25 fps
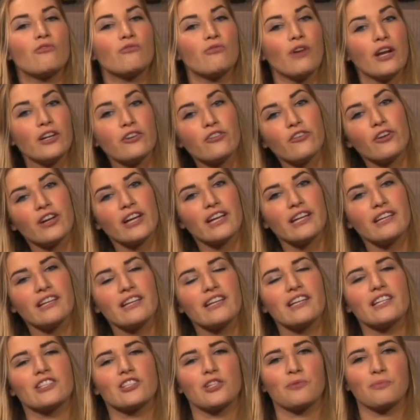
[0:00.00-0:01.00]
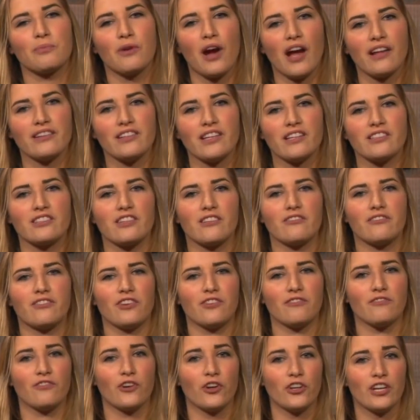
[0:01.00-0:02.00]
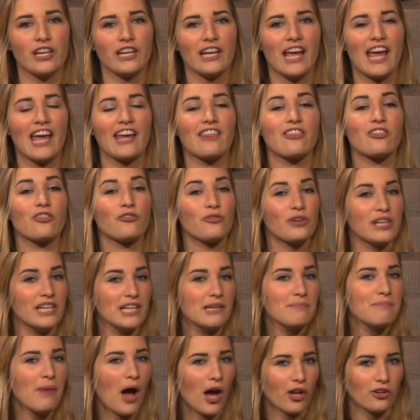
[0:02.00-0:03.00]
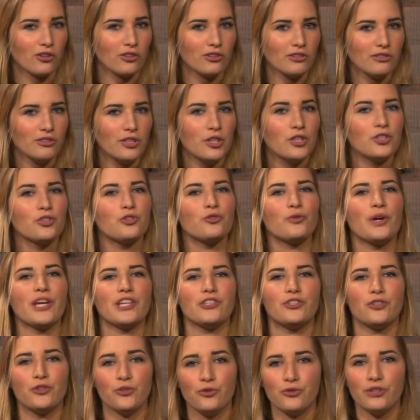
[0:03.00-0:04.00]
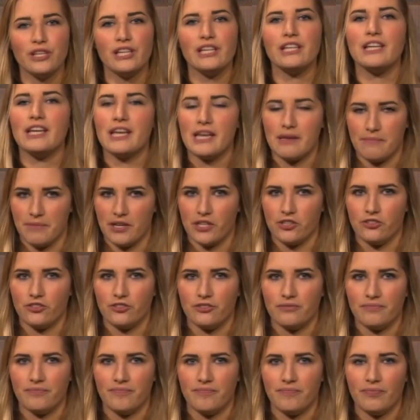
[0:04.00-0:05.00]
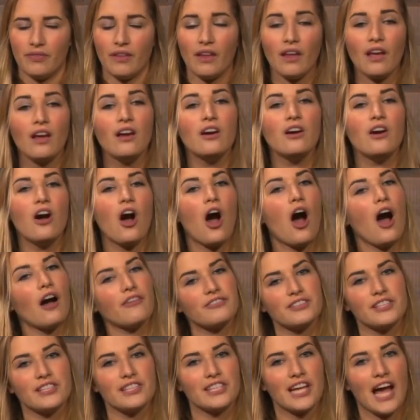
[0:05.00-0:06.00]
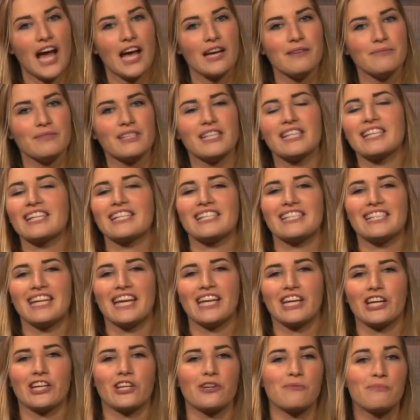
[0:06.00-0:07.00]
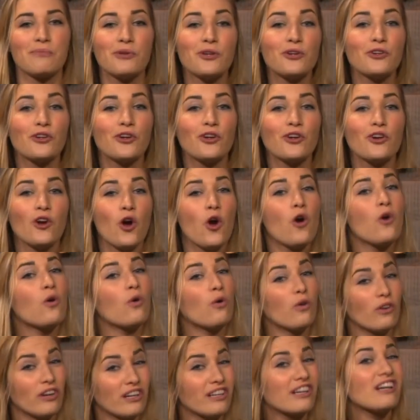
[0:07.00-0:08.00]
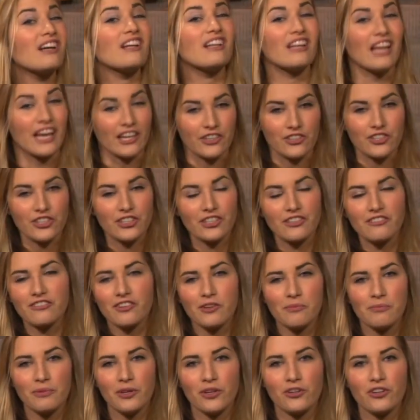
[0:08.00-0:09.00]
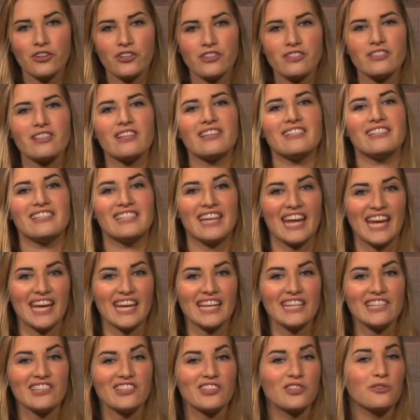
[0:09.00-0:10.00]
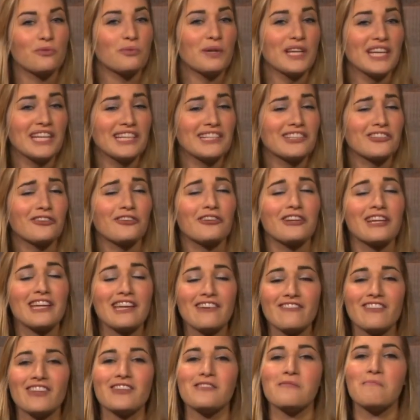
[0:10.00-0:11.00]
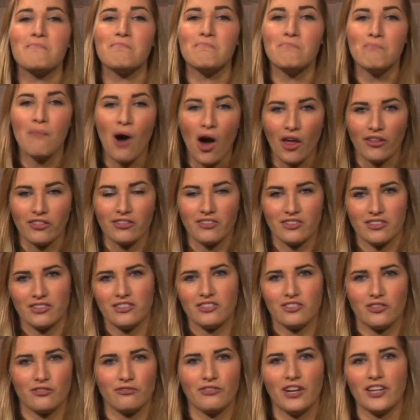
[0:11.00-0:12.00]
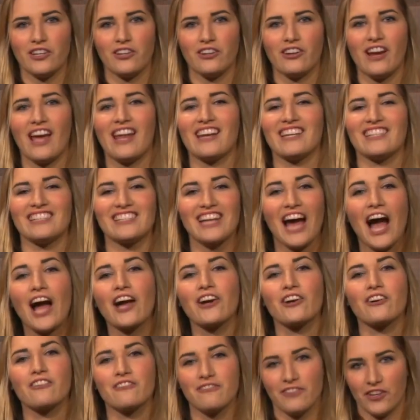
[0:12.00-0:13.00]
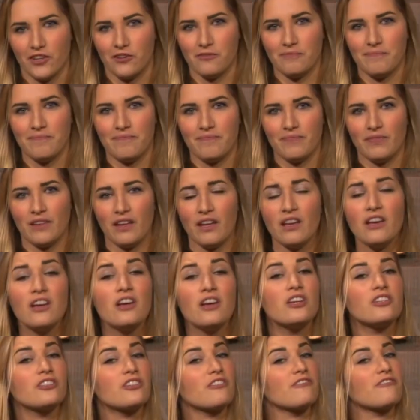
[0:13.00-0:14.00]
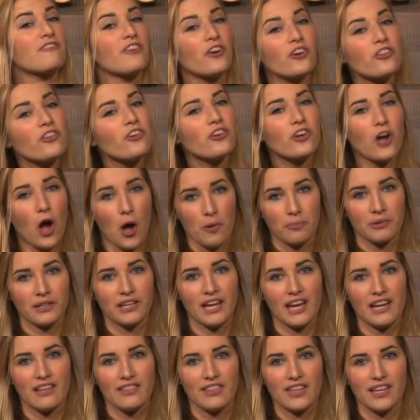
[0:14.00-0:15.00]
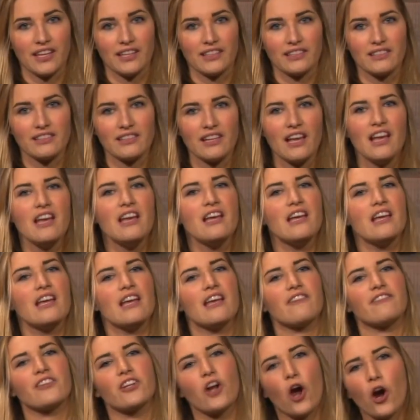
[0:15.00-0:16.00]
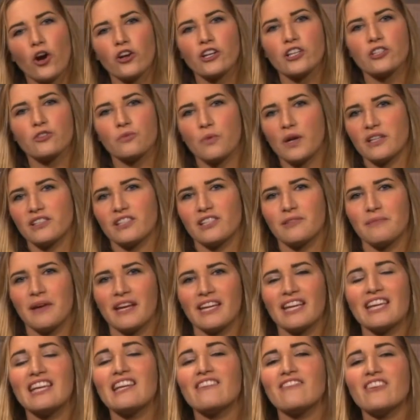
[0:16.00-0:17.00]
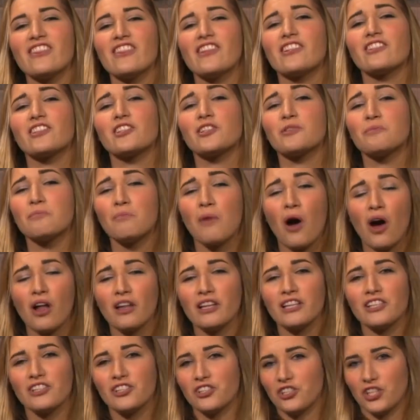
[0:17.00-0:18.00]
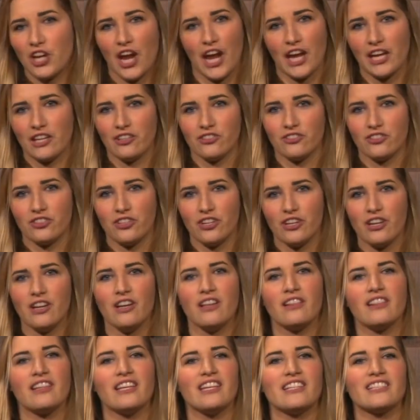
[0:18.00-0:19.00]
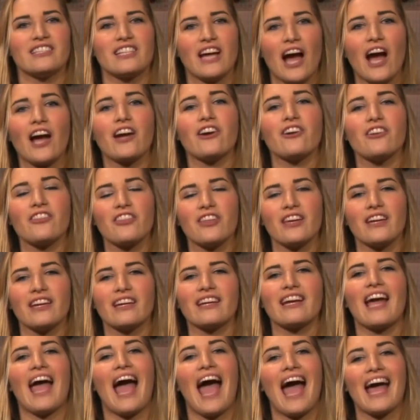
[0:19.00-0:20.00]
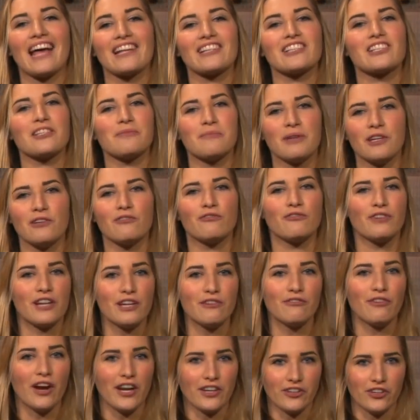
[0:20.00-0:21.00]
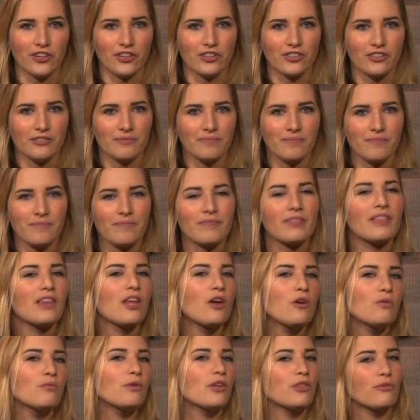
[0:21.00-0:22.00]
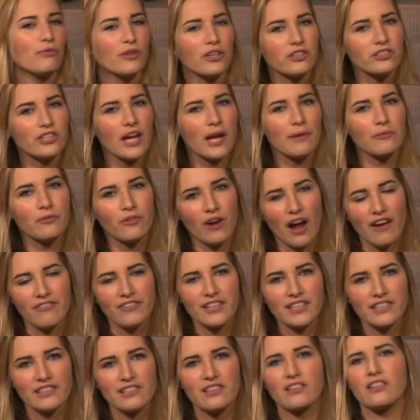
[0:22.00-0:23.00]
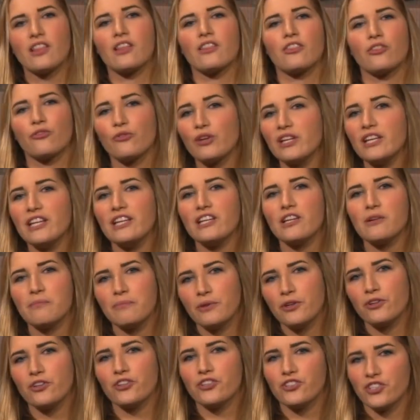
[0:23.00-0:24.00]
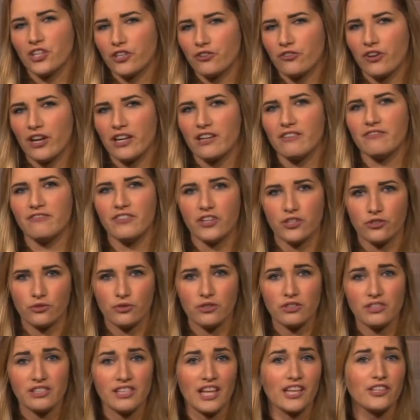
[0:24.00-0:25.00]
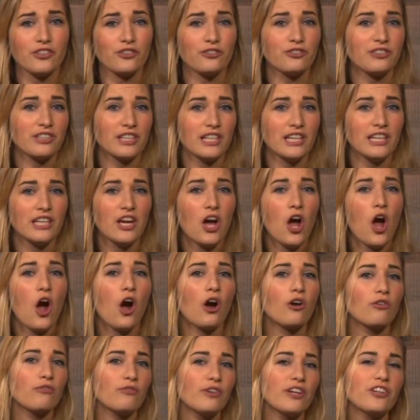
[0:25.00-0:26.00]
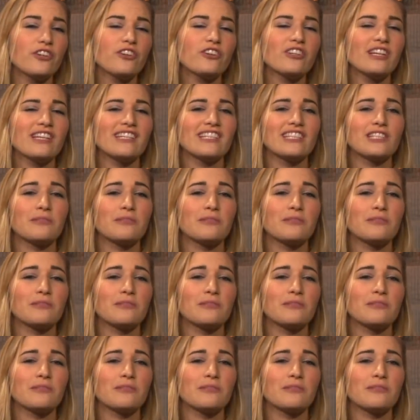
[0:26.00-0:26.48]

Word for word: Rendering is the process of converting a 3D model to a 2D image. Oftentimes, it can take a computer or a collection of computers days, weeks, or even months to render an entire film. To further complicate things, if an artist wants to make even the smallest change, the entire thing has to be re-rendered. With real-time graphics, the 3D computer-generated visuals that you see are rendered and